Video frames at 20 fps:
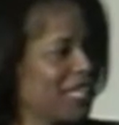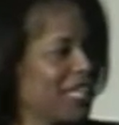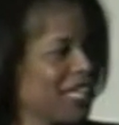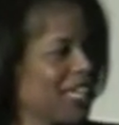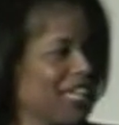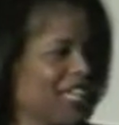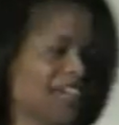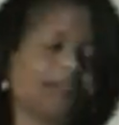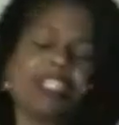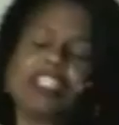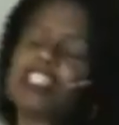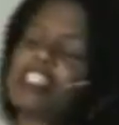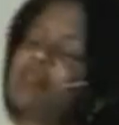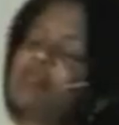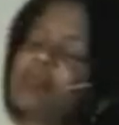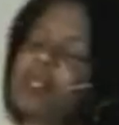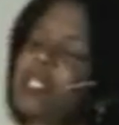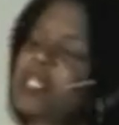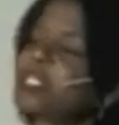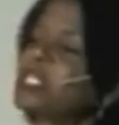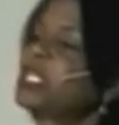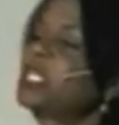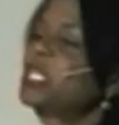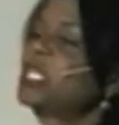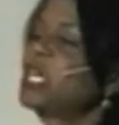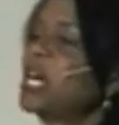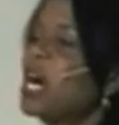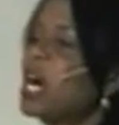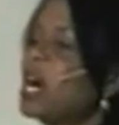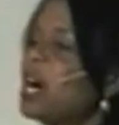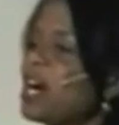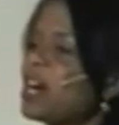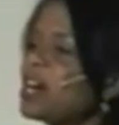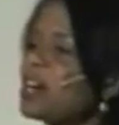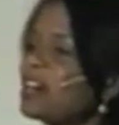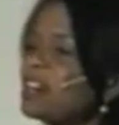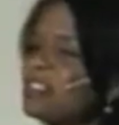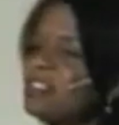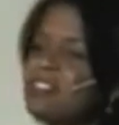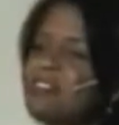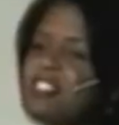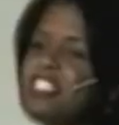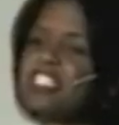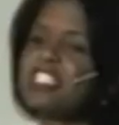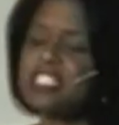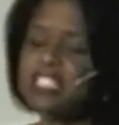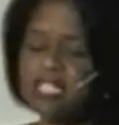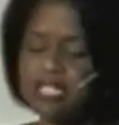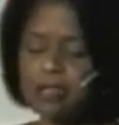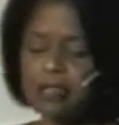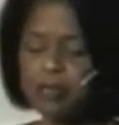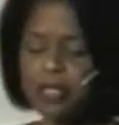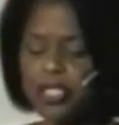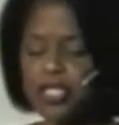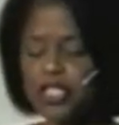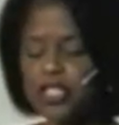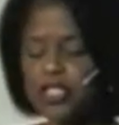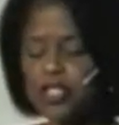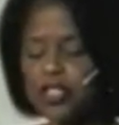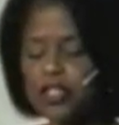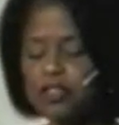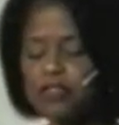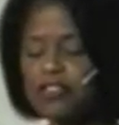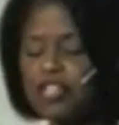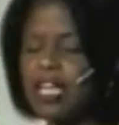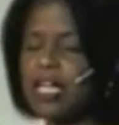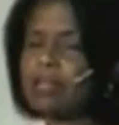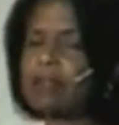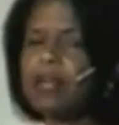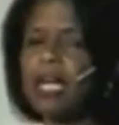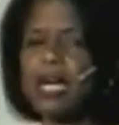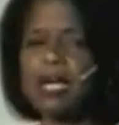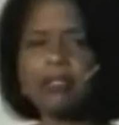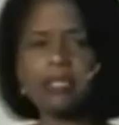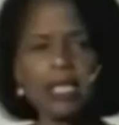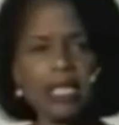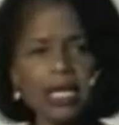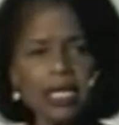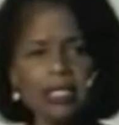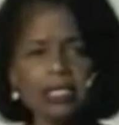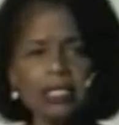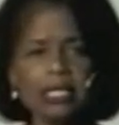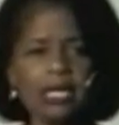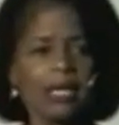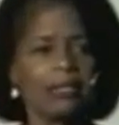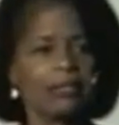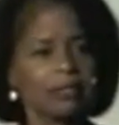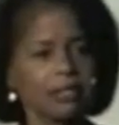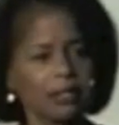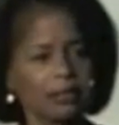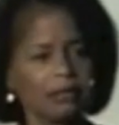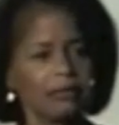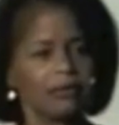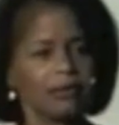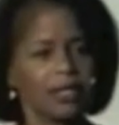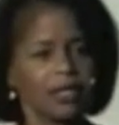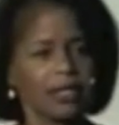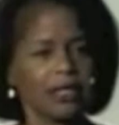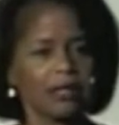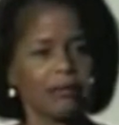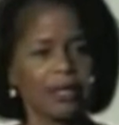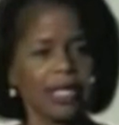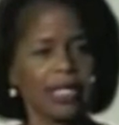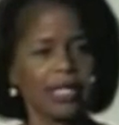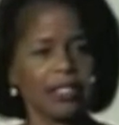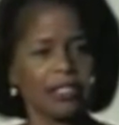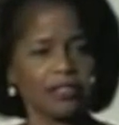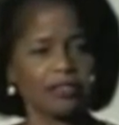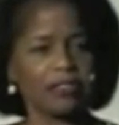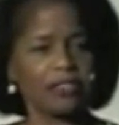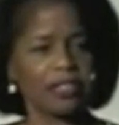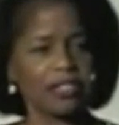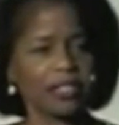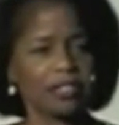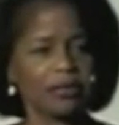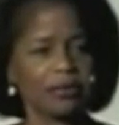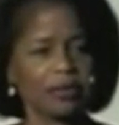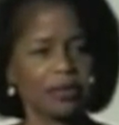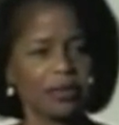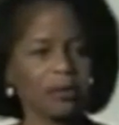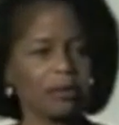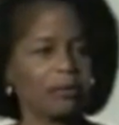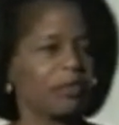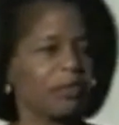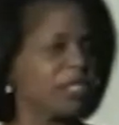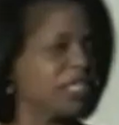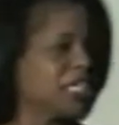I mean, she wanted a lot of, this is a picture of kind of how textiles can really make a difference in a room.